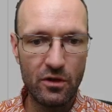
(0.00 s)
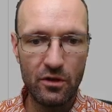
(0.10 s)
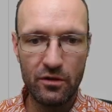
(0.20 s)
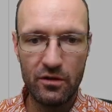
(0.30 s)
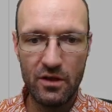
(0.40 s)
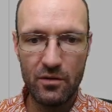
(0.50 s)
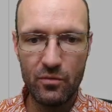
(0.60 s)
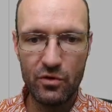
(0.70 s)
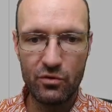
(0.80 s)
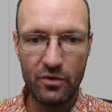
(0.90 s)
the
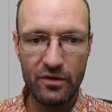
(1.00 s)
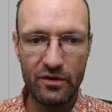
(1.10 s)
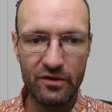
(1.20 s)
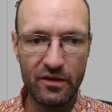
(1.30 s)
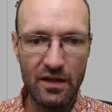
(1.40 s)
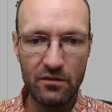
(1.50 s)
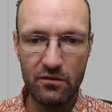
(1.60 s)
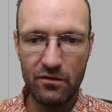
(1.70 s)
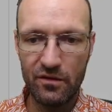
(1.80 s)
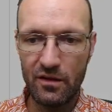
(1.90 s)
image once
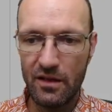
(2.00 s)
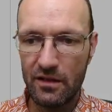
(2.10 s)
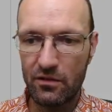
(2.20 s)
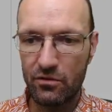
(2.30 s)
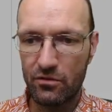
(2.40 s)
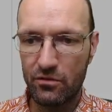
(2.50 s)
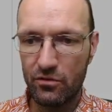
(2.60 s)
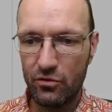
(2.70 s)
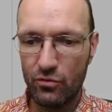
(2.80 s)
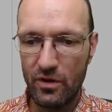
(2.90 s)
again, select the
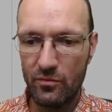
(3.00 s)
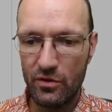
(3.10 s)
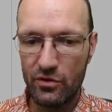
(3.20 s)
new image